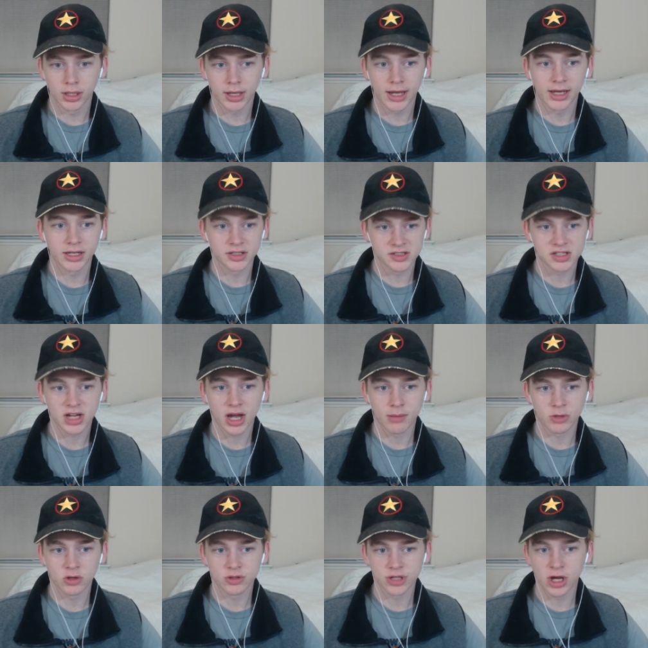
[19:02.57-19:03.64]
As
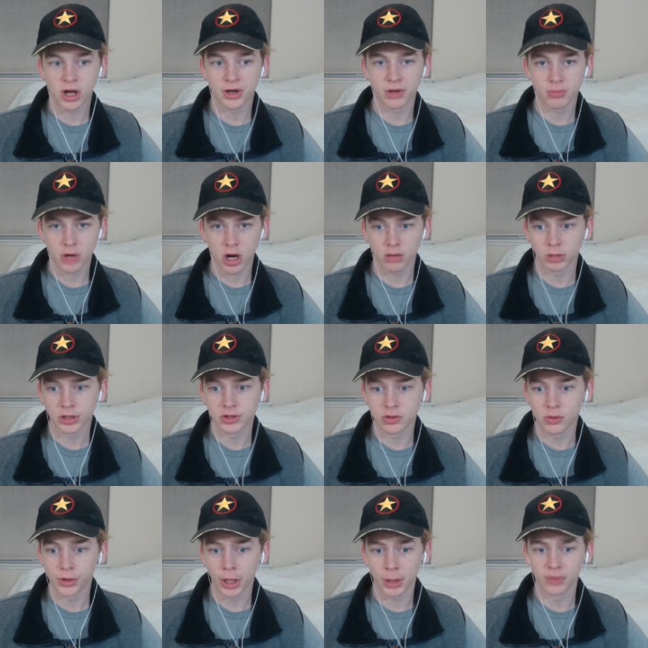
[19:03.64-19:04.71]
time goes on, I'll probably
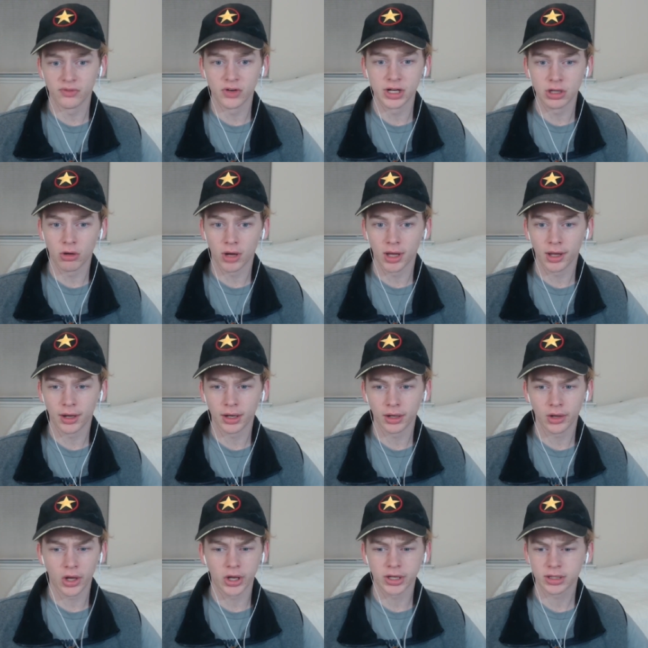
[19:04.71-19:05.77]
do another video on
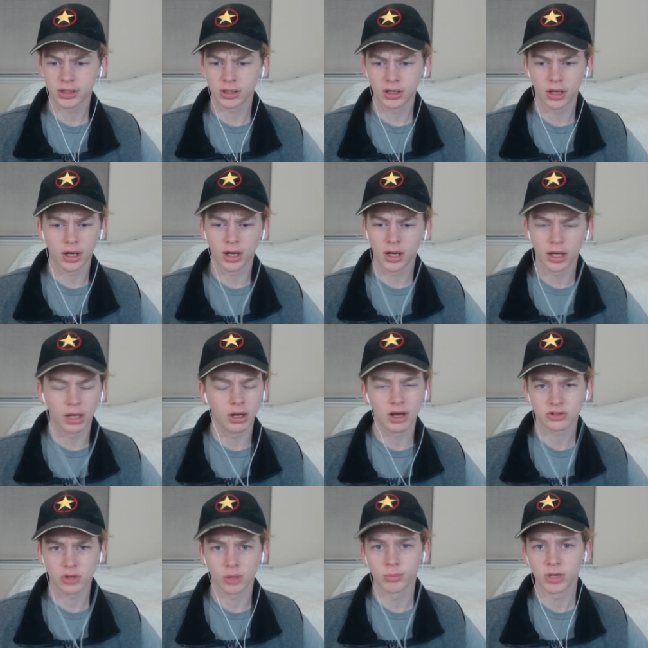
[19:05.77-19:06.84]
like uh,
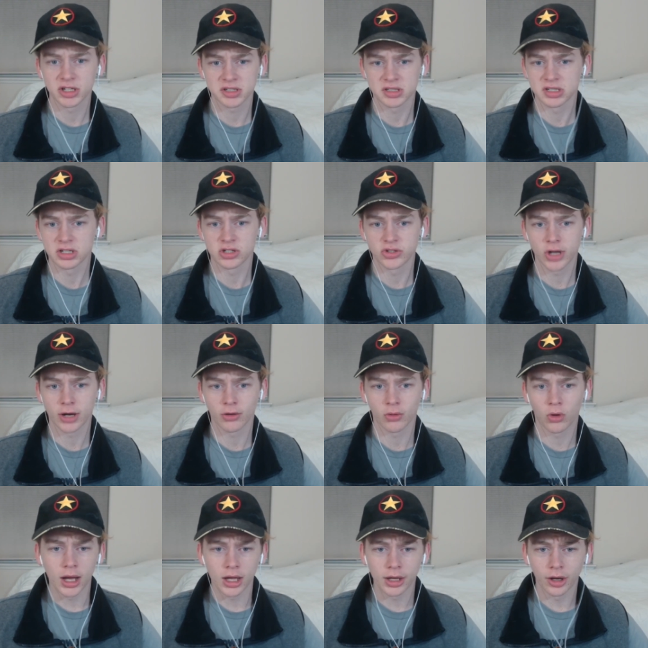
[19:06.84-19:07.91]
electric buses in
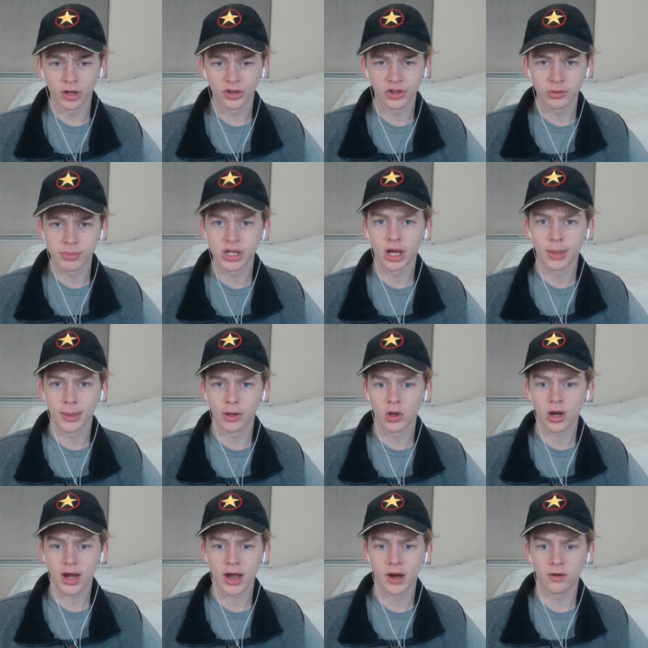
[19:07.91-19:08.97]
general, and also be on the
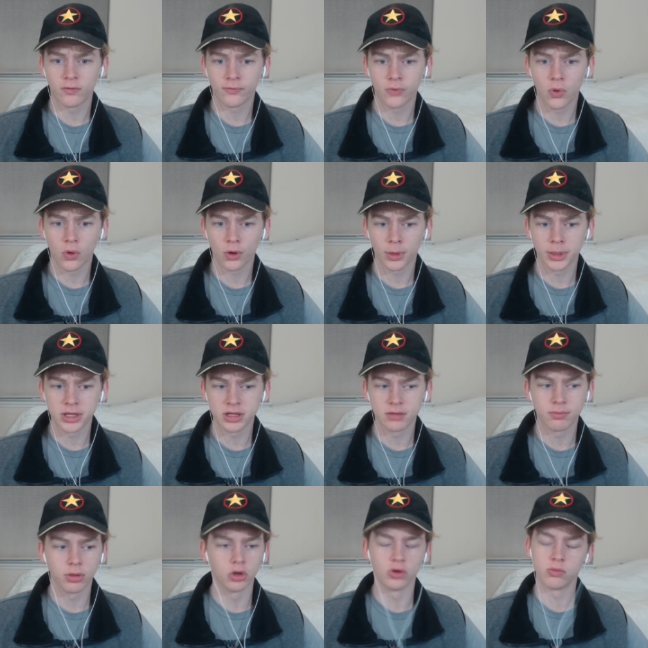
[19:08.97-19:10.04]
lookout for the
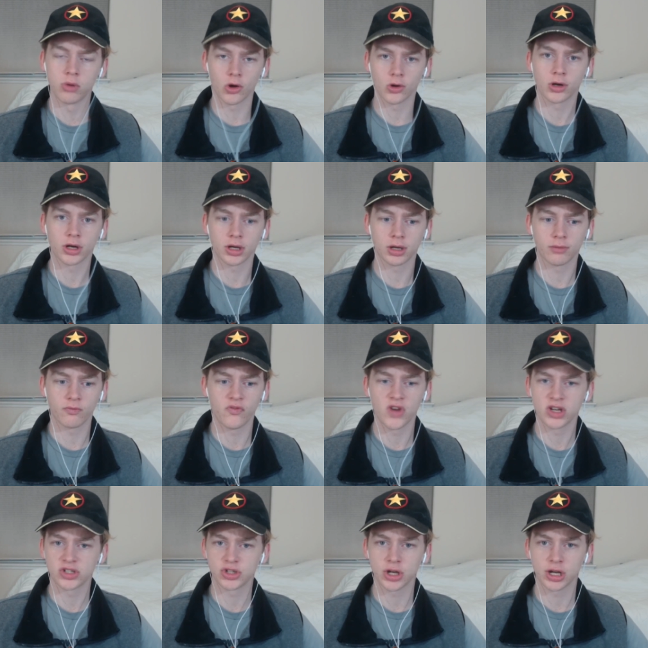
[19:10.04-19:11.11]
Bluebird
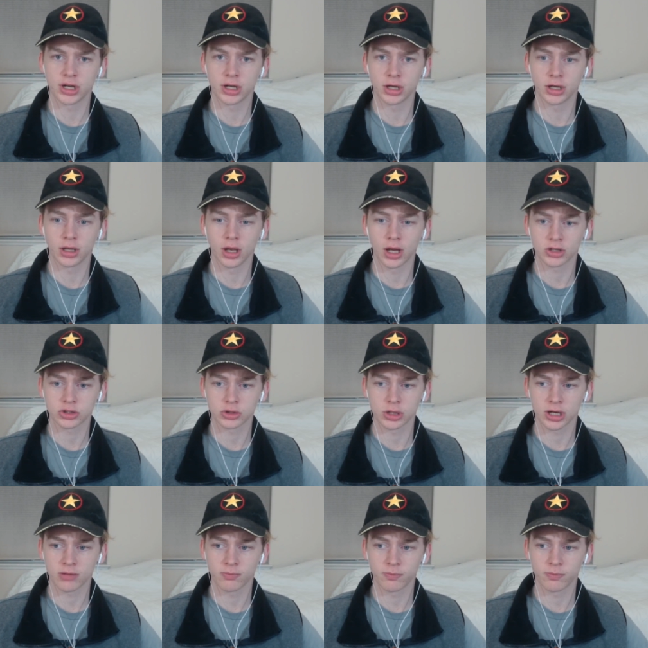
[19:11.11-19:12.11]
Vision electric